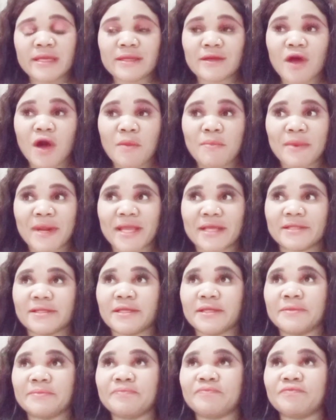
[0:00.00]
cobweb
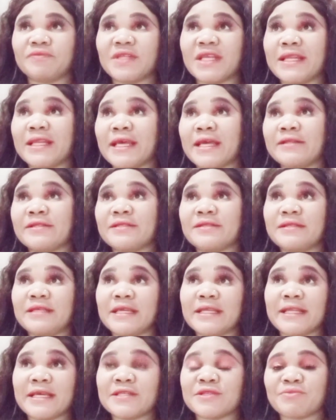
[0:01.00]

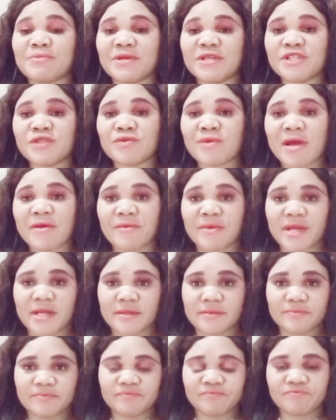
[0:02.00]
in the spiritual
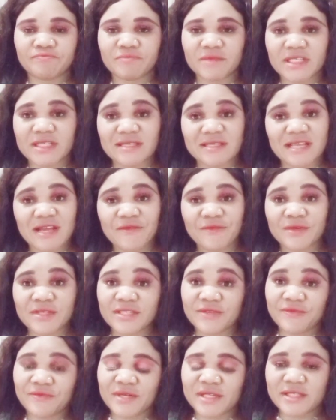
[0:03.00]
realm, it starts for
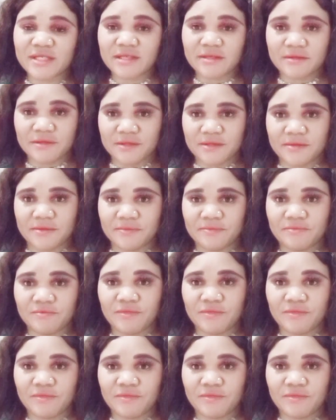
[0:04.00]
different things.